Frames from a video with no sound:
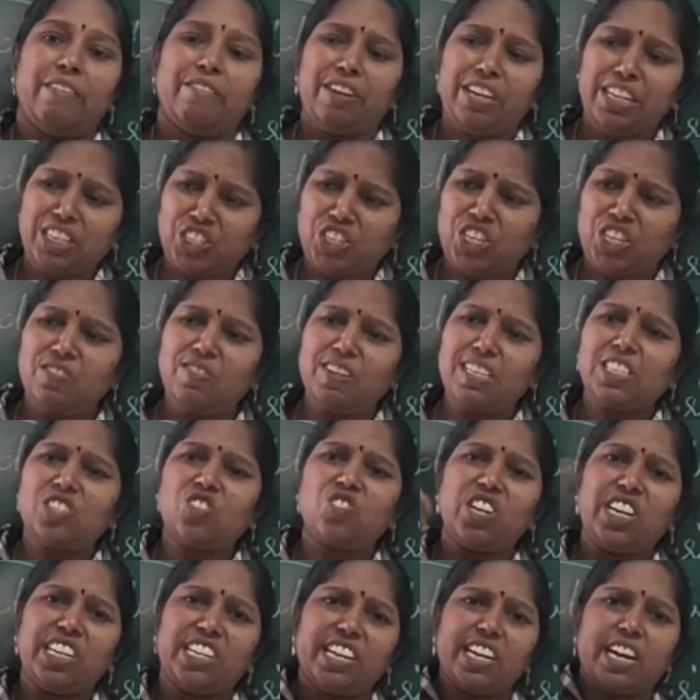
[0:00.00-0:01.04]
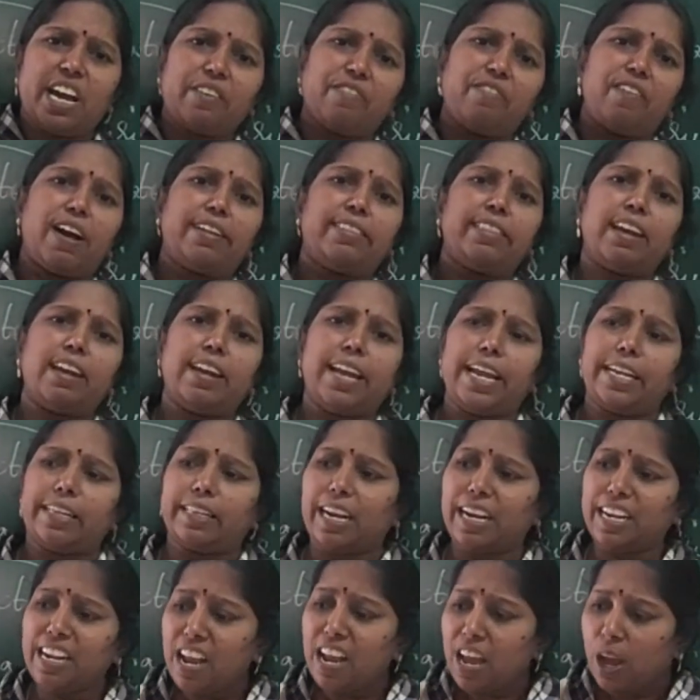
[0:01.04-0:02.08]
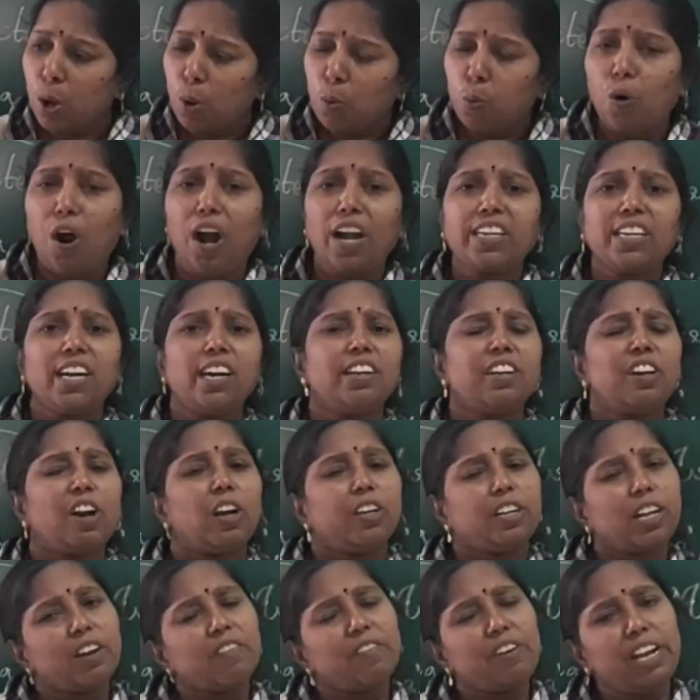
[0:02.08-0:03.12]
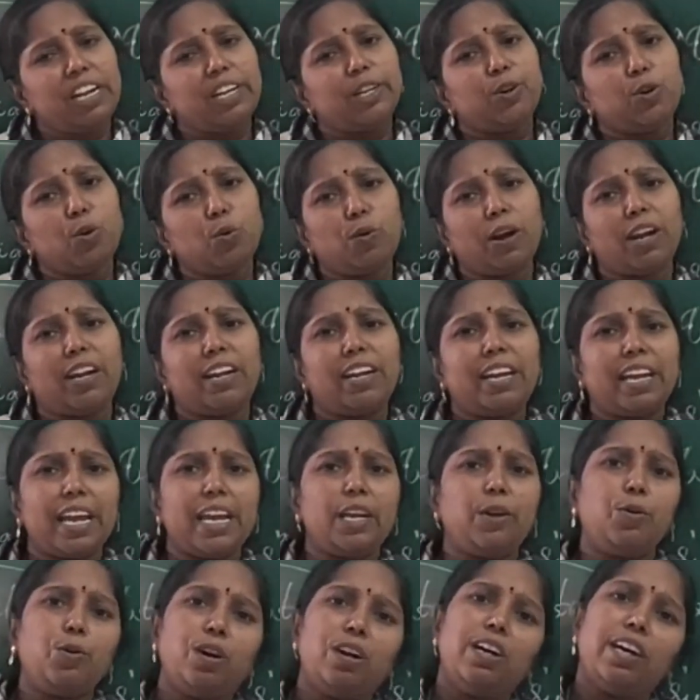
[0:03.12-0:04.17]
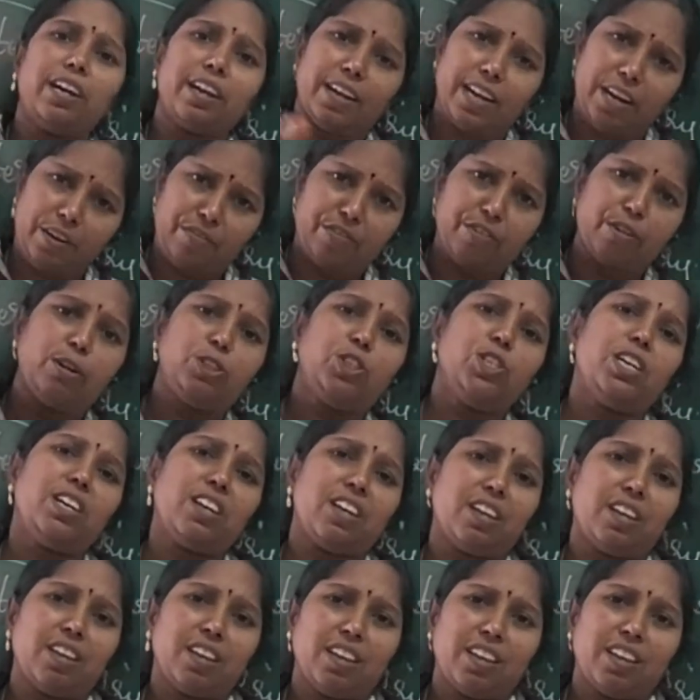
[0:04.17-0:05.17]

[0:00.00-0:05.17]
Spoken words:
When she was treating her father like that, what her daughter will do one day to her in future?